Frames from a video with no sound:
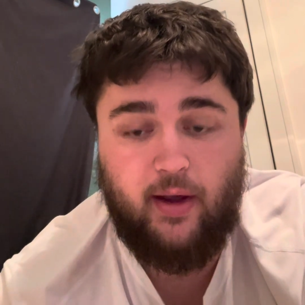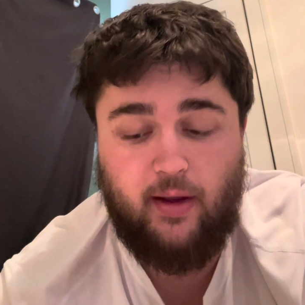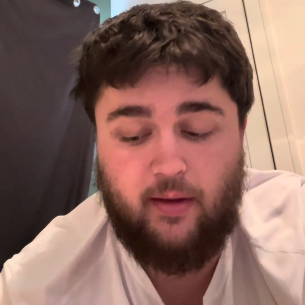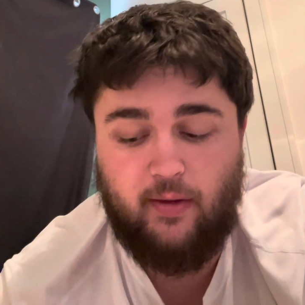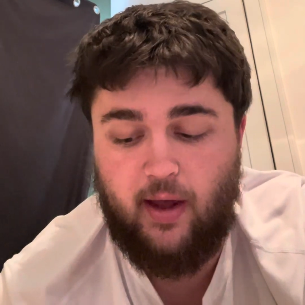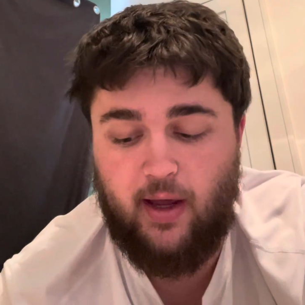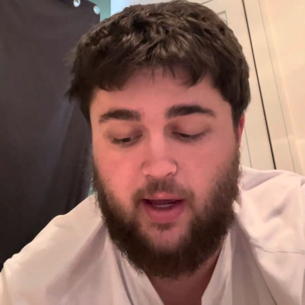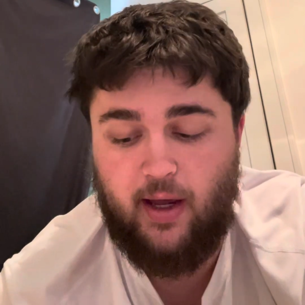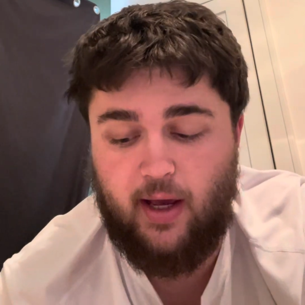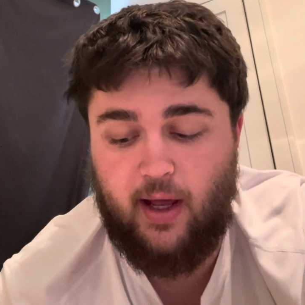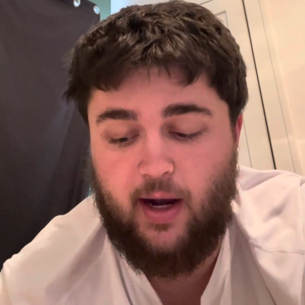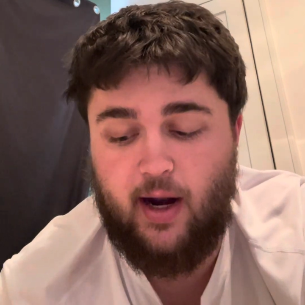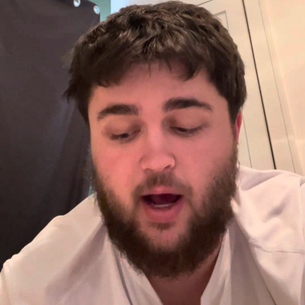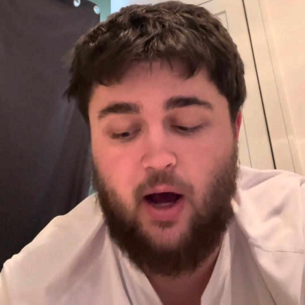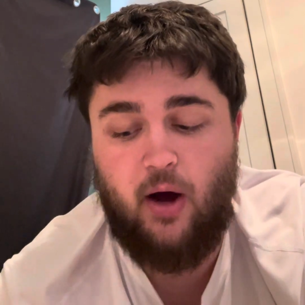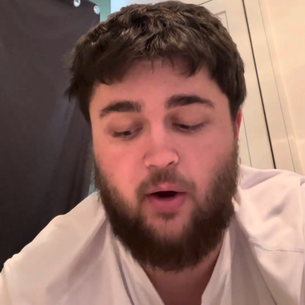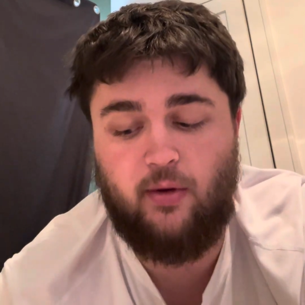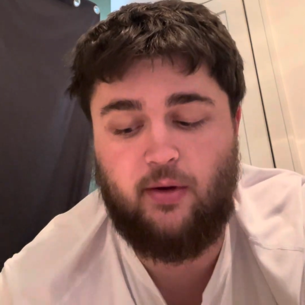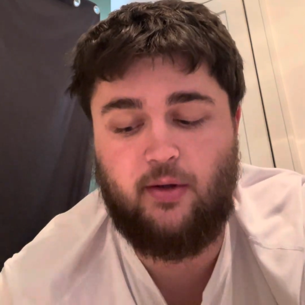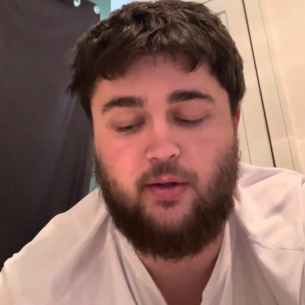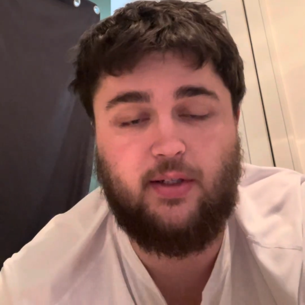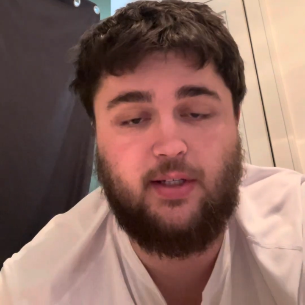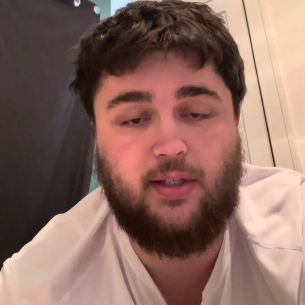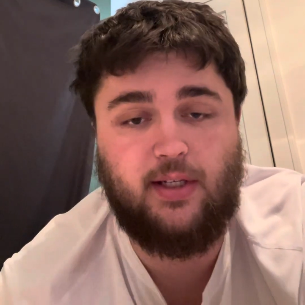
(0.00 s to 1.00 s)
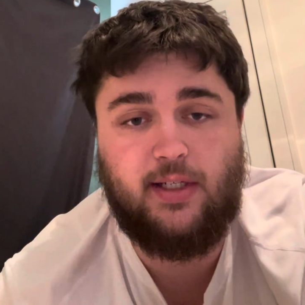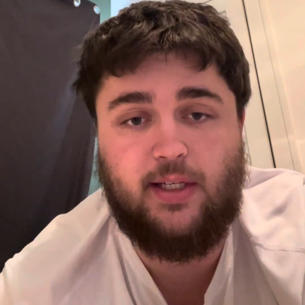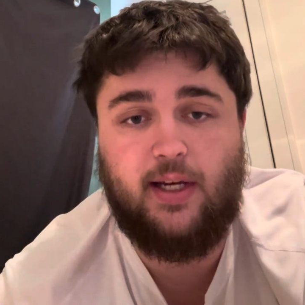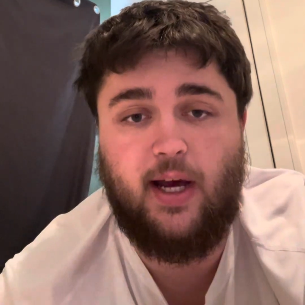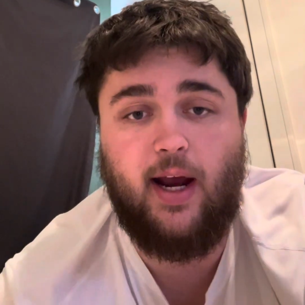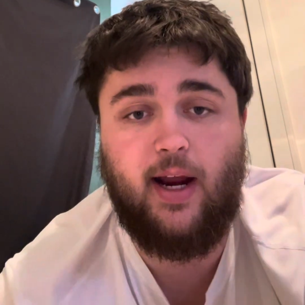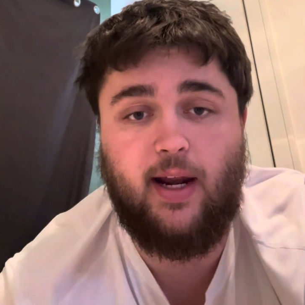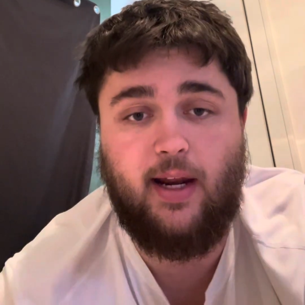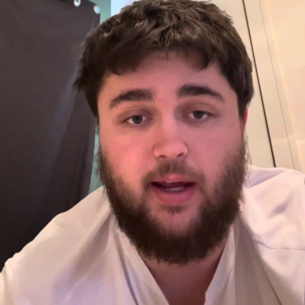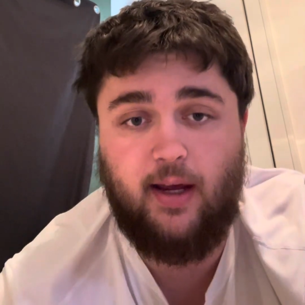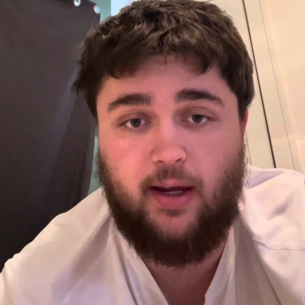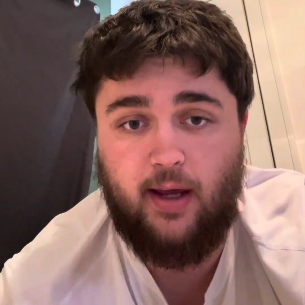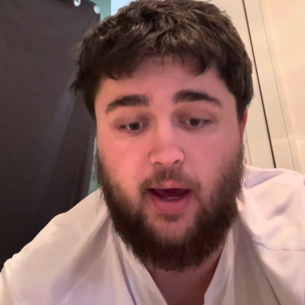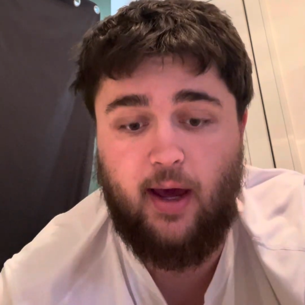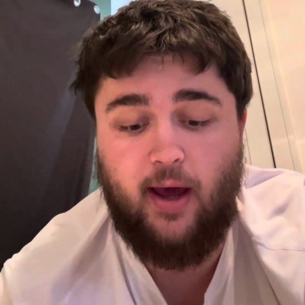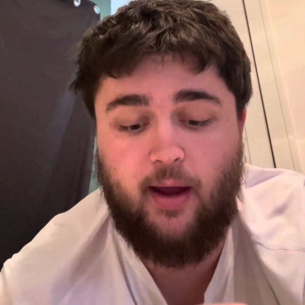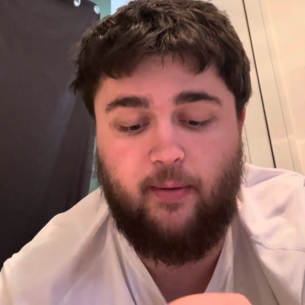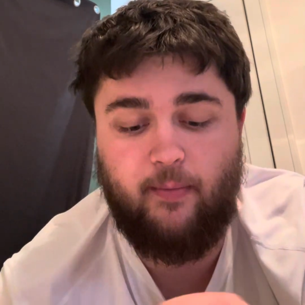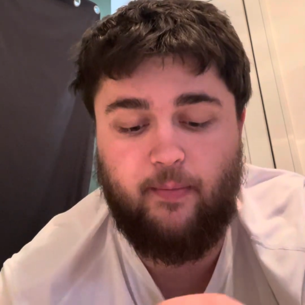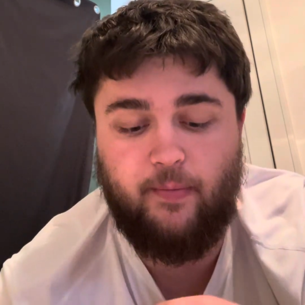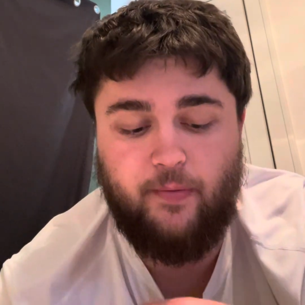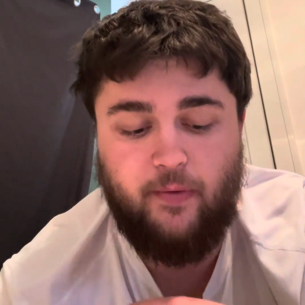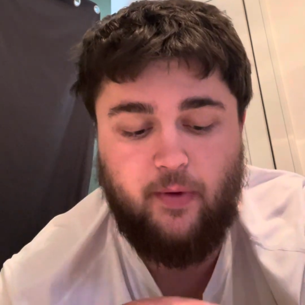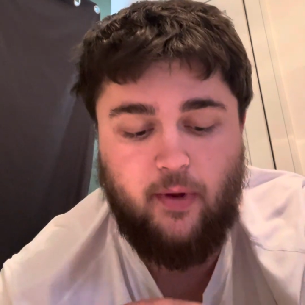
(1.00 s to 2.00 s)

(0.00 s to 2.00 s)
they get out into society again.